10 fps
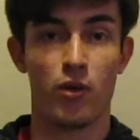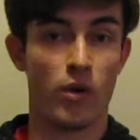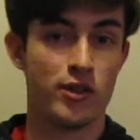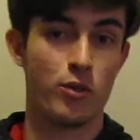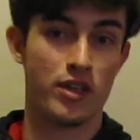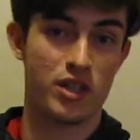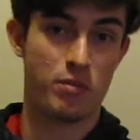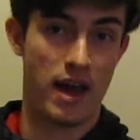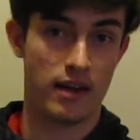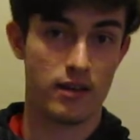what to
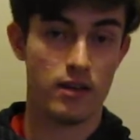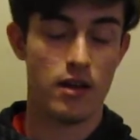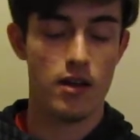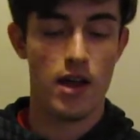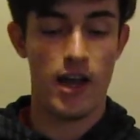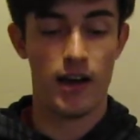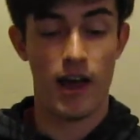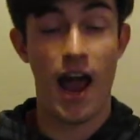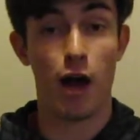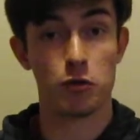expect and
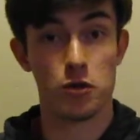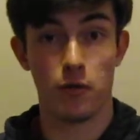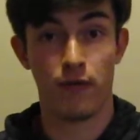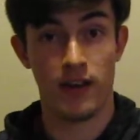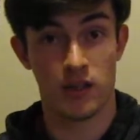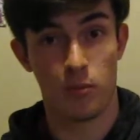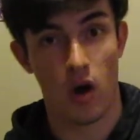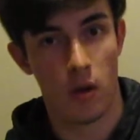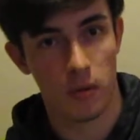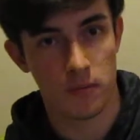how to fix
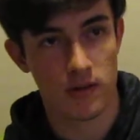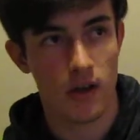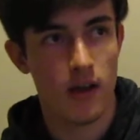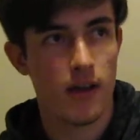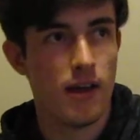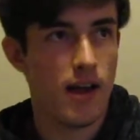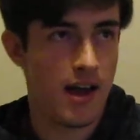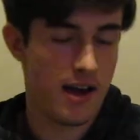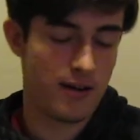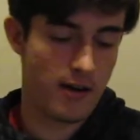problems.
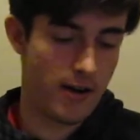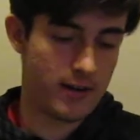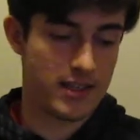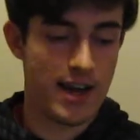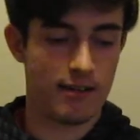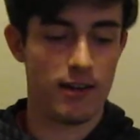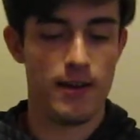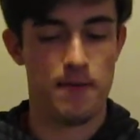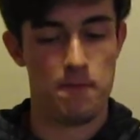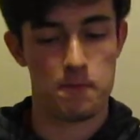And
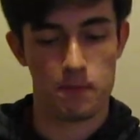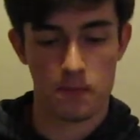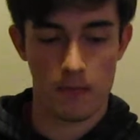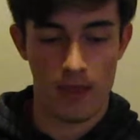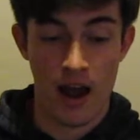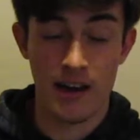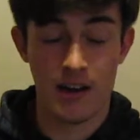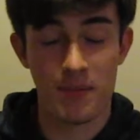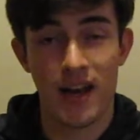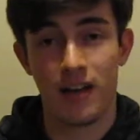sadly, I
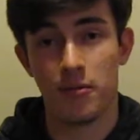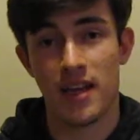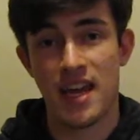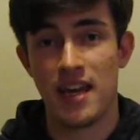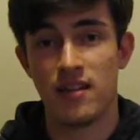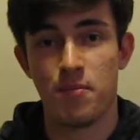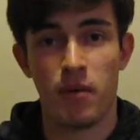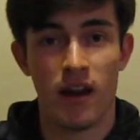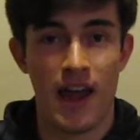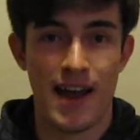ended up getting them to eat,
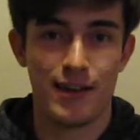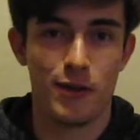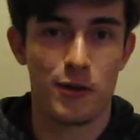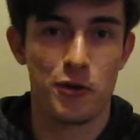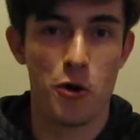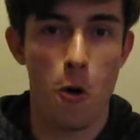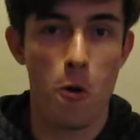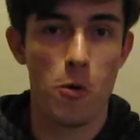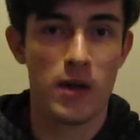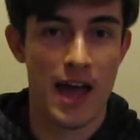but I had to
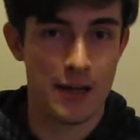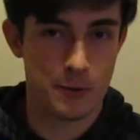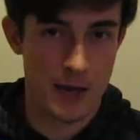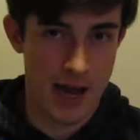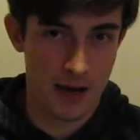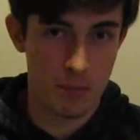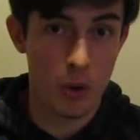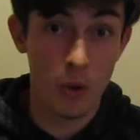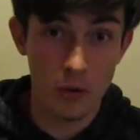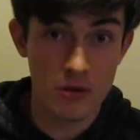go catch
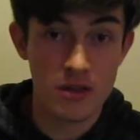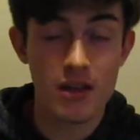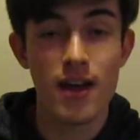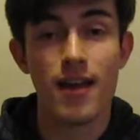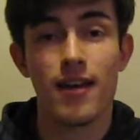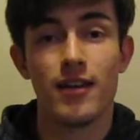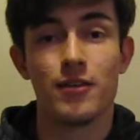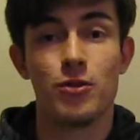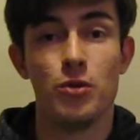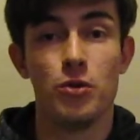tadpoles
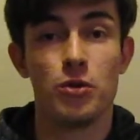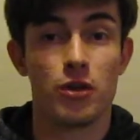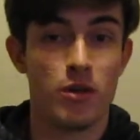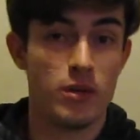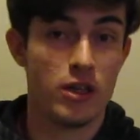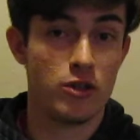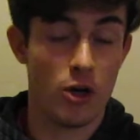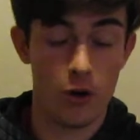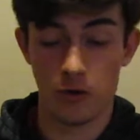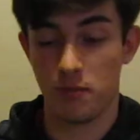to turn them into
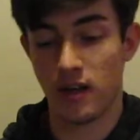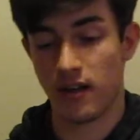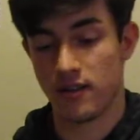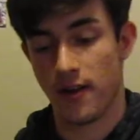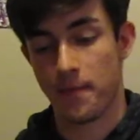toads because